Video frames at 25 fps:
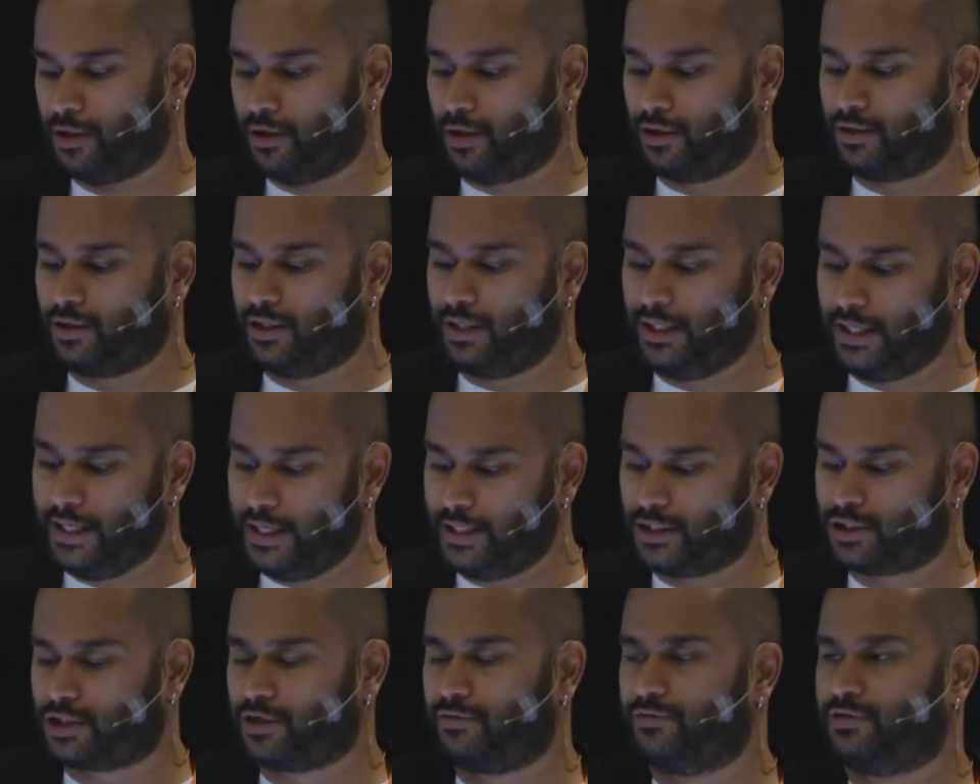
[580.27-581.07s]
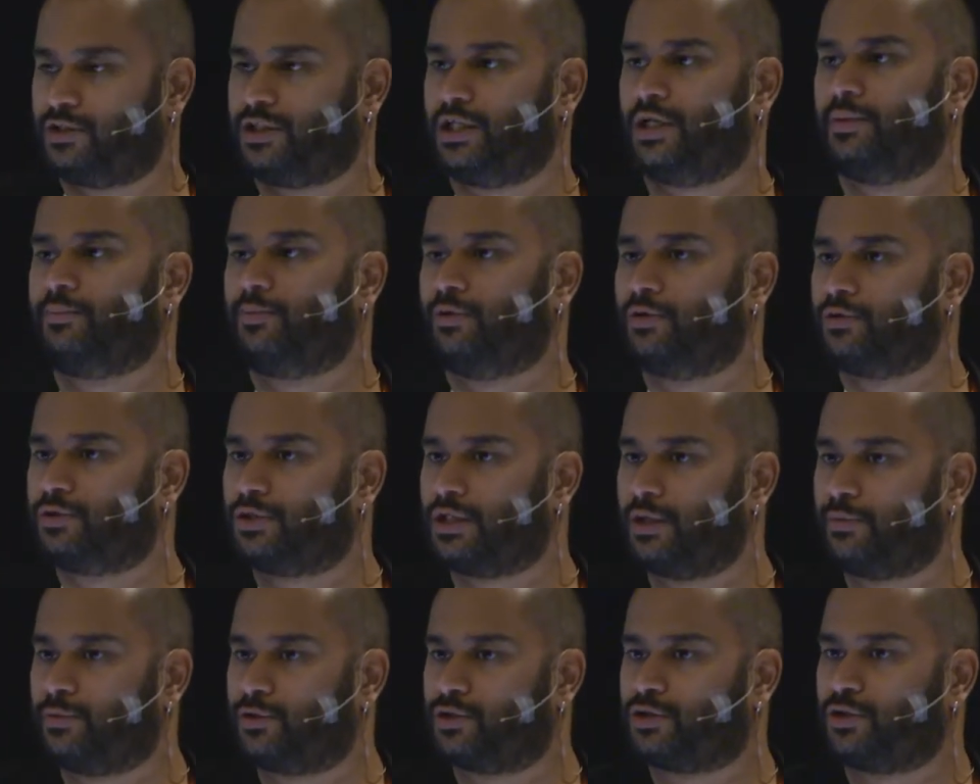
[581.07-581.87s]
On each of the tables,
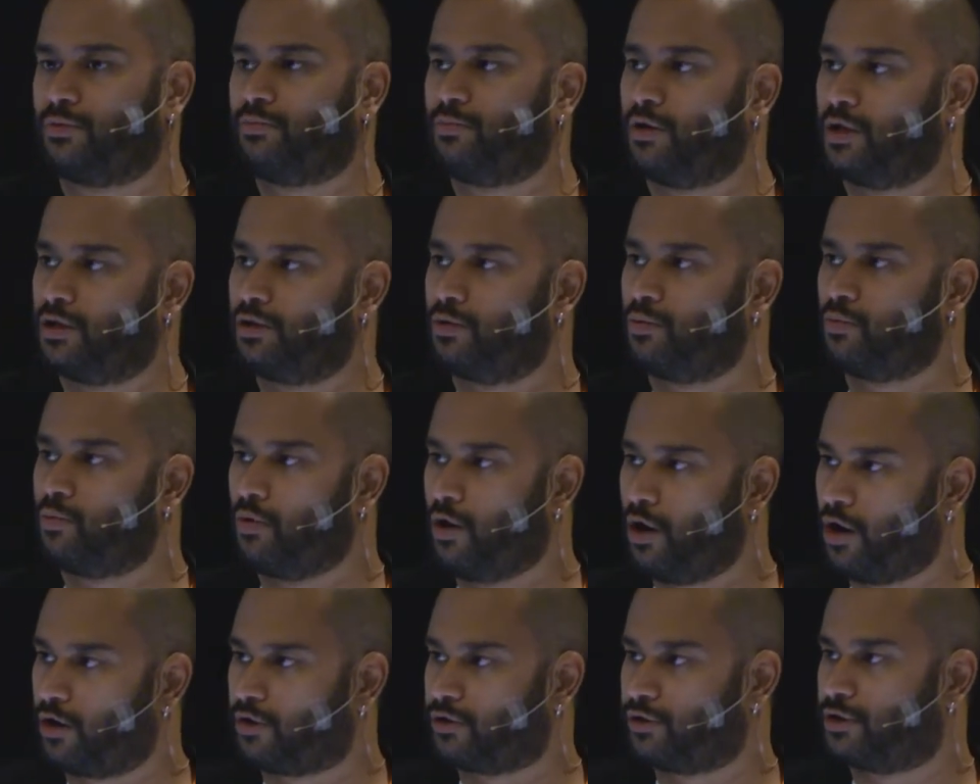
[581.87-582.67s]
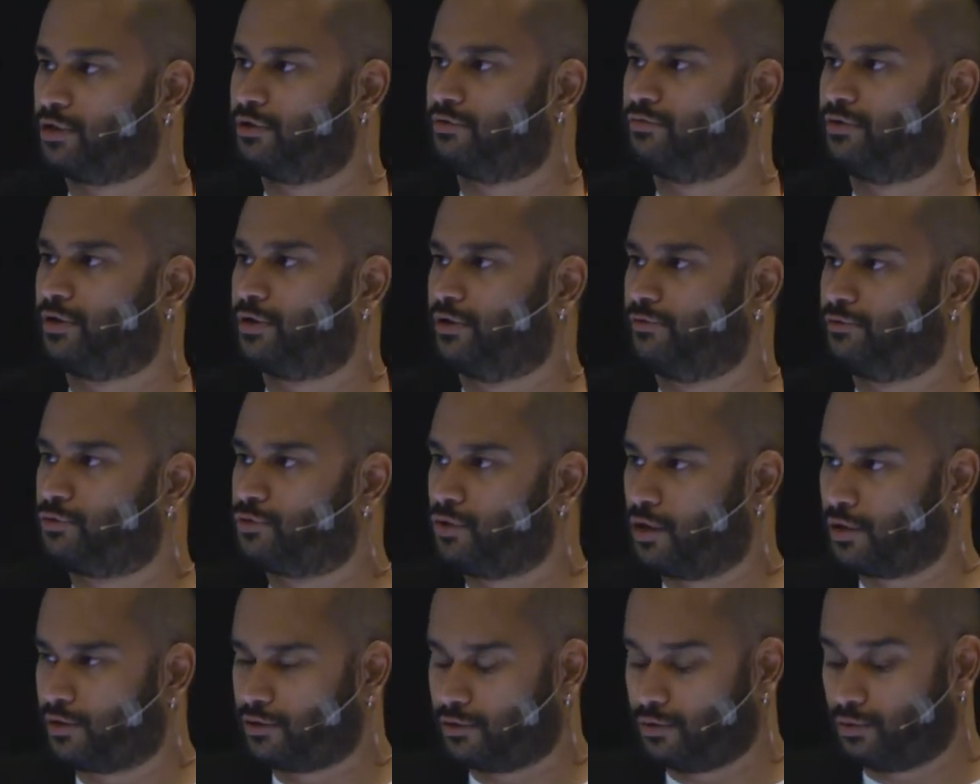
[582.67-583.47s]
there was someone who works in the field of
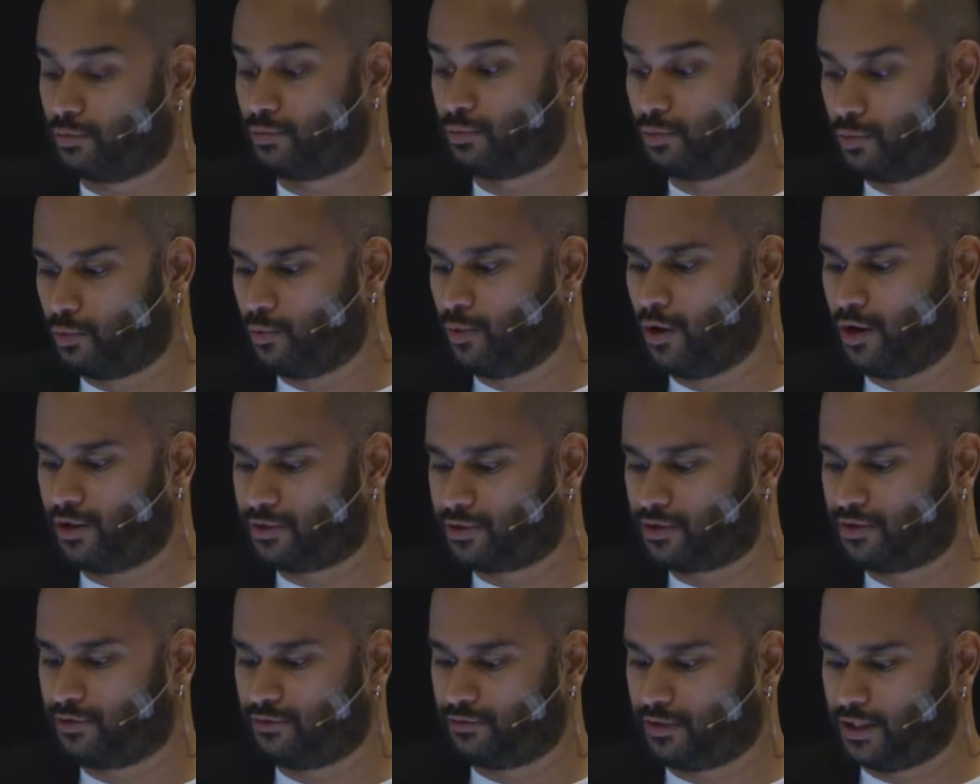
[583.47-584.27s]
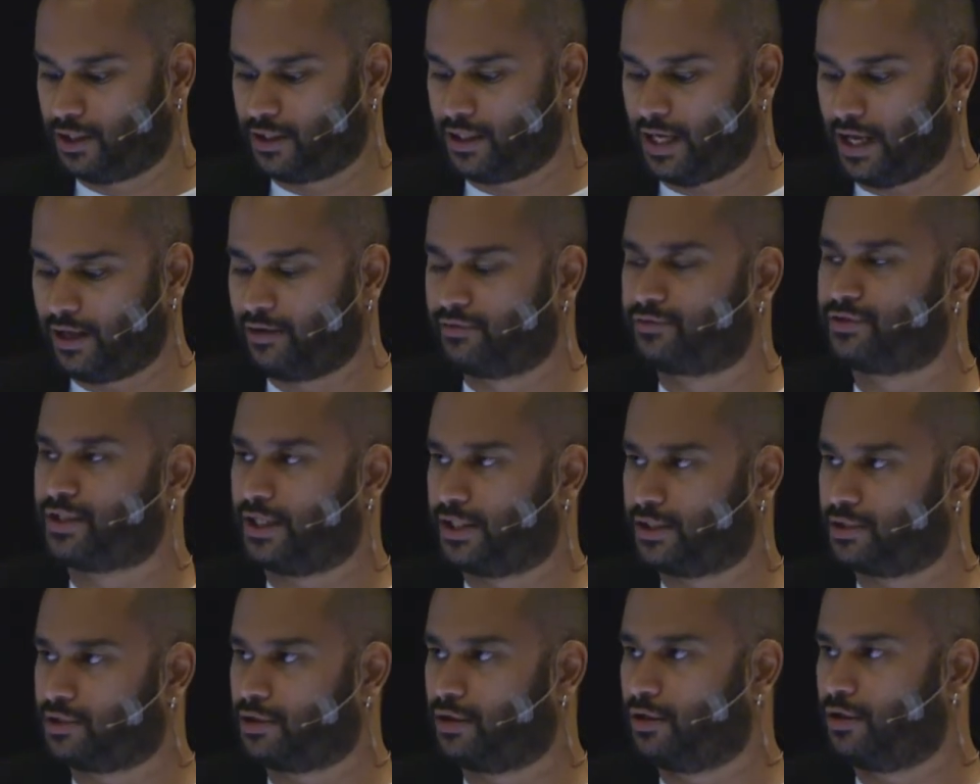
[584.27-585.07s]
drug, who works in the health
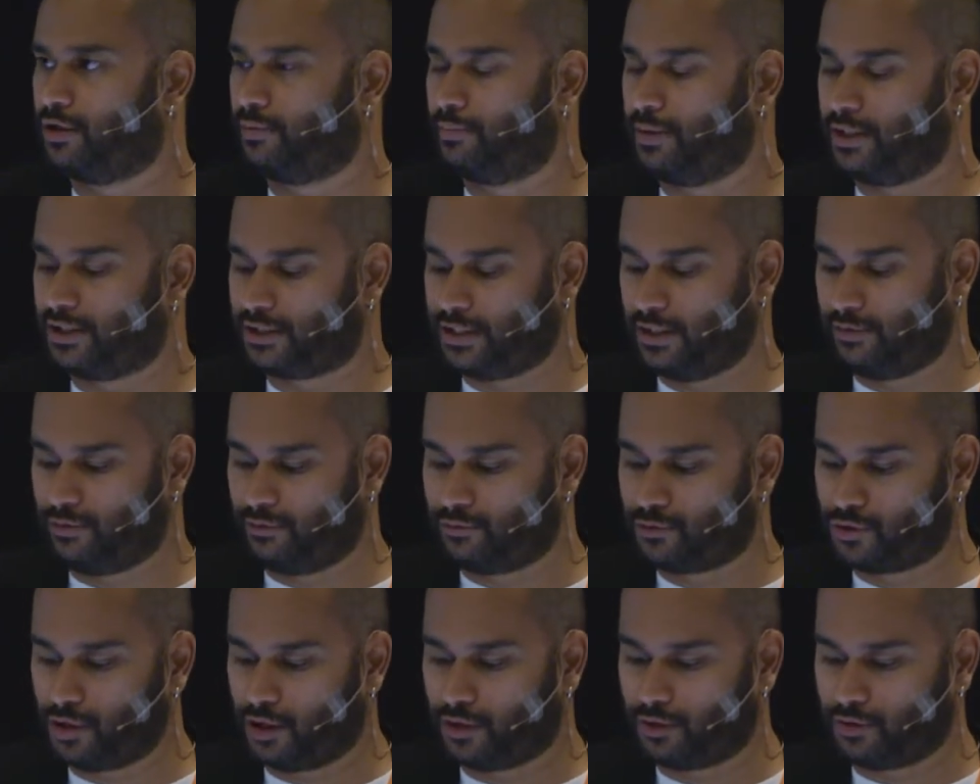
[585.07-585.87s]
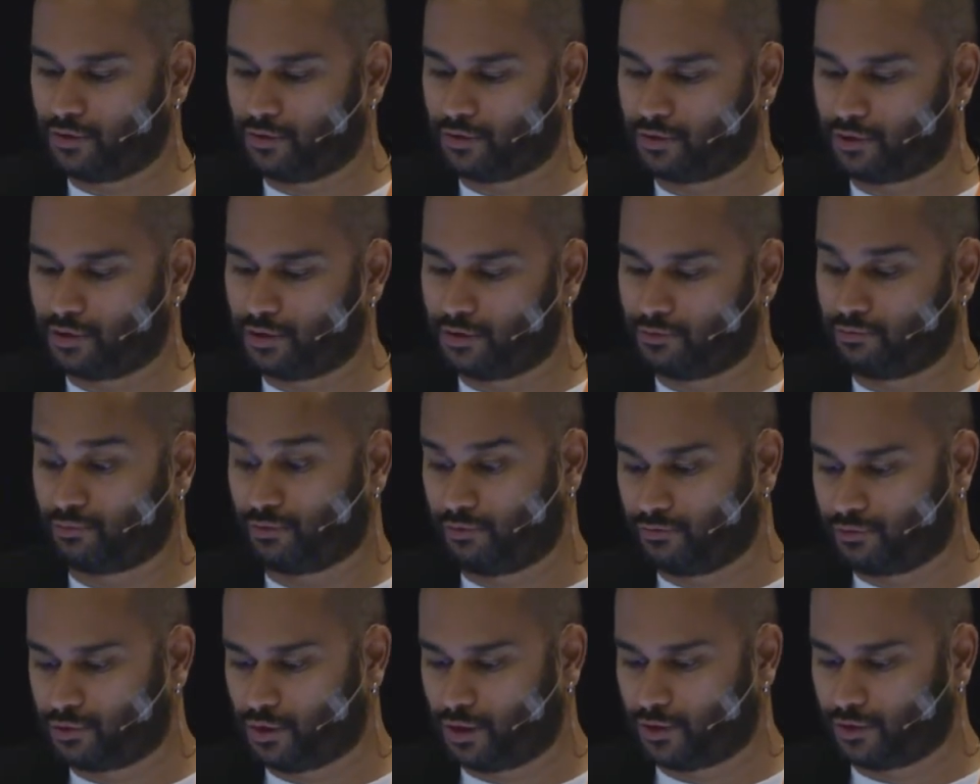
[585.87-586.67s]
sector, basically with drug
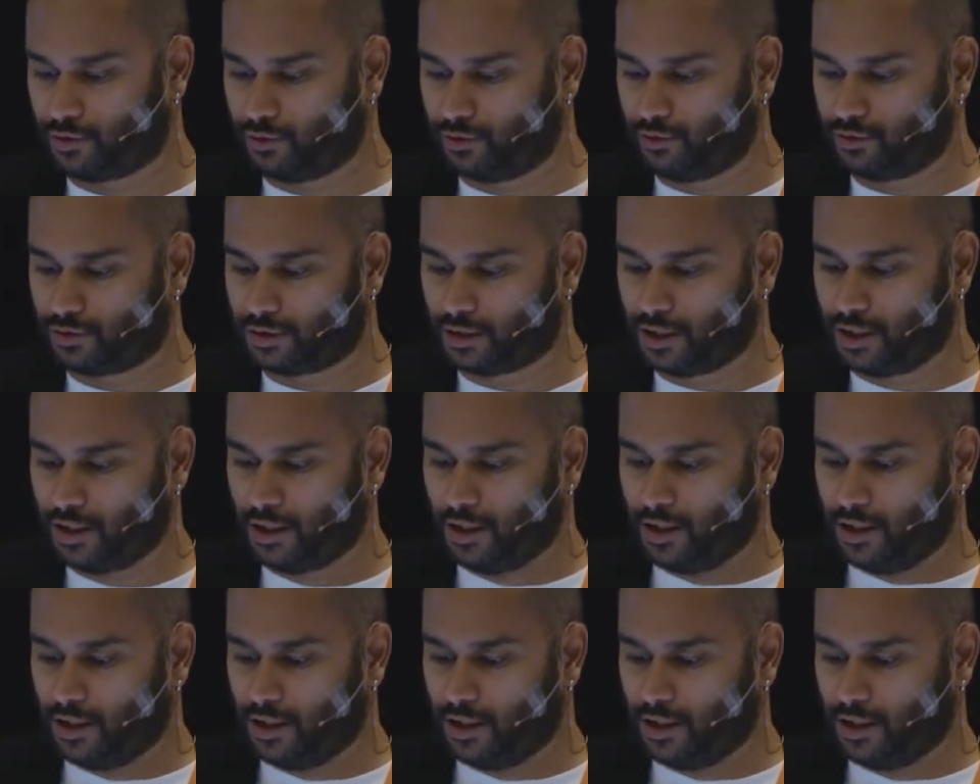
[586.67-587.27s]
use.